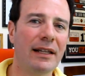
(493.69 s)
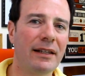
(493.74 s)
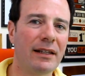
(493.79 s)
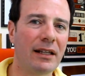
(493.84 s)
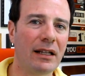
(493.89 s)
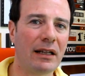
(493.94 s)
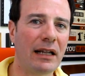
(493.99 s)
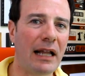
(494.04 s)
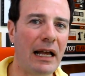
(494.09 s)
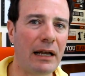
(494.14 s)

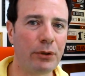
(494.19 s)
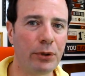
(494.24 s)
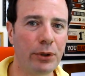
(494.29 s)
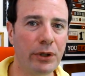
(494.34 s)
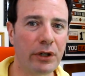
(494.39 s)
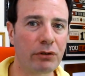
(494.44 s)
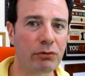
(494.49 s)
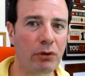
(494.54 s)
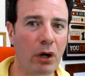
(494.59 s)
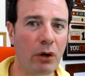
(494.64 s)
that allow you
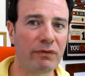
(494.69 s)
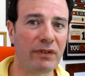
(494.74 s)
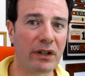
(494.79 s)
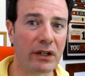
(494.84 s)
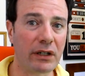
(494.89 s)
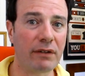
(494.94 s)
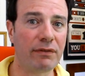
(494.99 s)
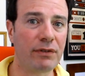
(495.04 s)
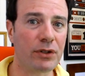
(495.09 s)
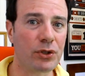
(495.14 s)
to grow
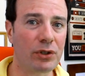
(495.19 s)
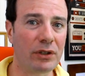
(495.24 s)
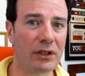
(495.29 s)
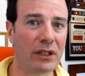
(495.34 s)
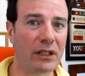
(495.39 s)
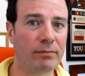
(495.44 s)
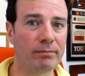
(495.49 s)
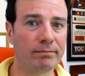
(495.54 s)
very efficiently.